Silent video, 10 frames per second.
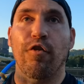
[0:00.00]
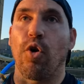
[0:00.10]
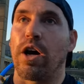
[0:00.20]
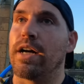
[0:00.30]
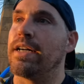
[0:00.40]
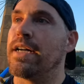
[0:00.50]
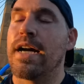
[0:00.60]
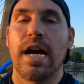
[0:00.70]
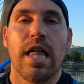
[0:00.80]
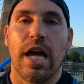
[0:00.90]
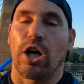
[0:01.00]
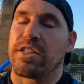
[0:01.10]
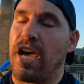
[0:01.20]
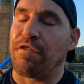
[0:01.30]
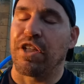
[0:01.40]
for, they are
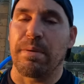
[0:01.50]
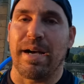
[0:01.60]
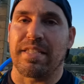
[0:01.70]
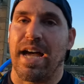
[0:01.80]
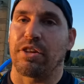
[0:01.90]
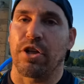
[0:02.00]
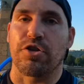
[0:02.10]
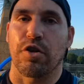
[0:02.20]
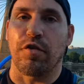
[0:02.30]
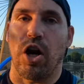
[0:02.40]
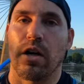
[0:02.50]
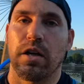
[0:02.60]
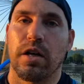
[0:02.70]
definitely the best out there so far.